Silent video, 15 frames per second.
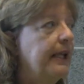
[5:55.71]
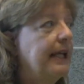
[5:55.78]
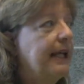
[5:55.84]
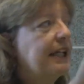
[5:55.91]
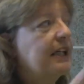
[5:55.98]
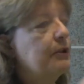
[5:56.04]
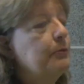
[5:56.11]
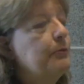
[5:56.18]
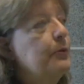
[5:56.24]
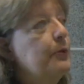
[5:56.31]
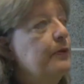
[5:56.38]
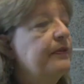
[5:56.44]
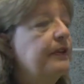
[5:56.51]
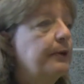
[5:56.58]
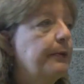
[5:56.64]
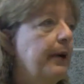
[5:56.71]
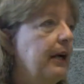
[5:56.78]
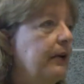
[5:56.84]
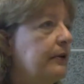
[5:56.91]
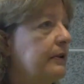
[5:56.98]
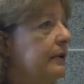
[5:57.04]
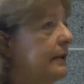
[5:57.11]
and I can move it
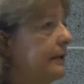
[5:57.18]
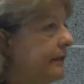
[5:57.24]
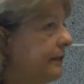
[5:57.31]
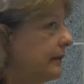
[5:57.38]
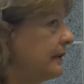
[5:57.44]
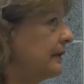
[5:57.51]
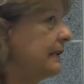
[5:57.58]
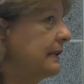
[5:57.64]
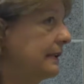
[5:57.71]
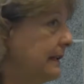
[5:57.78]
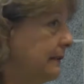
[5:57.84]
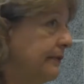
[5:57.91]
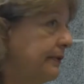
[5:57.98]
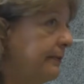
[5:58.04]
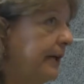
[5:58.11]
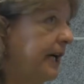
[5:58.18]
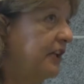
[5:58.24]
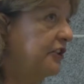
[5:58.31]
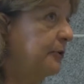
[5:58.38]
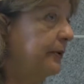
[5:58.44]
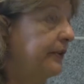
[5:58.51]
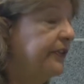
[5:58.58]
around to different
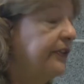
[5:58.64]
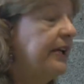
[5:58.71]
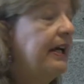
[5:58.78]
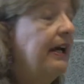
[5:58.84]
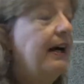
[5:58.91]
modules.